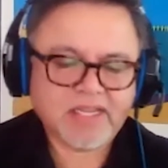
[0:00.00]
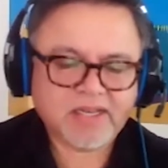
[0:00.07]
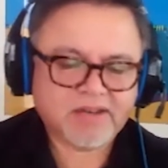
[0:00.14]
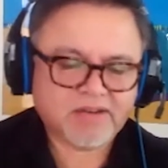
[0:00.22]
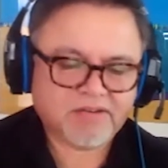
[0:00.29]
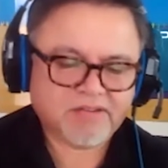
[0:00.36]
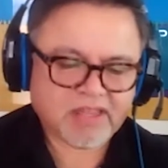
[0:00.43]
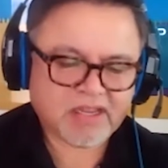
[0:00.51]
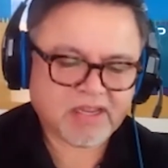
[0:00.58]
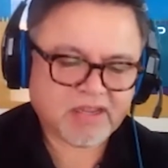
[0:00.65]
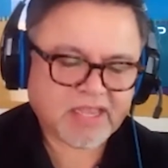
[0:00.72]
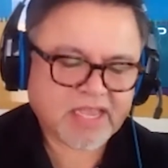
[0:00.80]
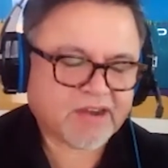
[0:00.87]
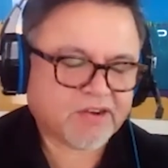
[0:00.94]
under
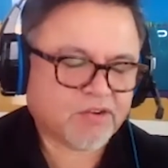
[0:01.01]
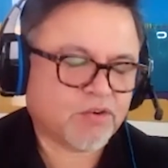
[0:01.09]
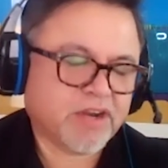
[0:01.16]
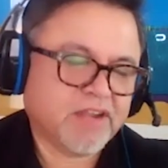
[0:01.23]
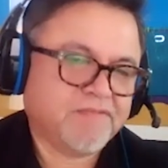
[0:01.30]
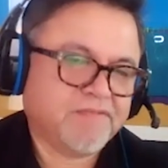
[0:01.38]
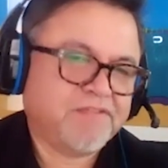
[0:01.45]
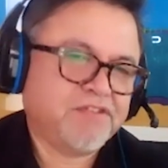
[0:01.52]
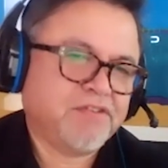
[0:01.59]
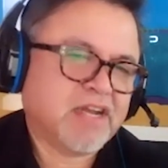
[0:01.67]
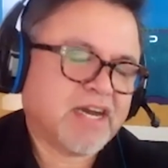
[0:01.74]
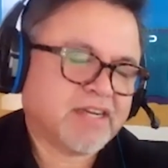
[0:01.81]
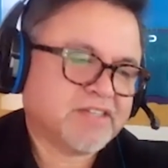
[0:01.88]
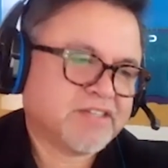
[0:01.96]
the category of do
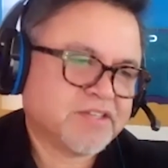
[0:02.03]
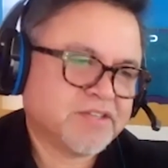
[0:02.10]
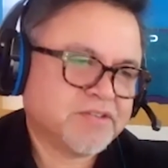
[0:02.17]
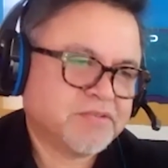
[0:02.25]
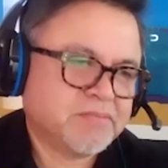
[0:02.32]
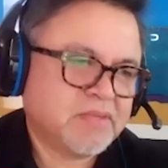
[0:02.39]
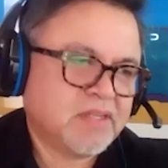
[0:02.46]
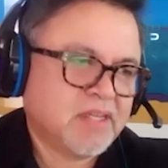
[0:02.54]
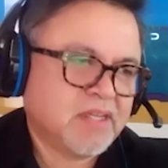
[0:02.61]
not assume,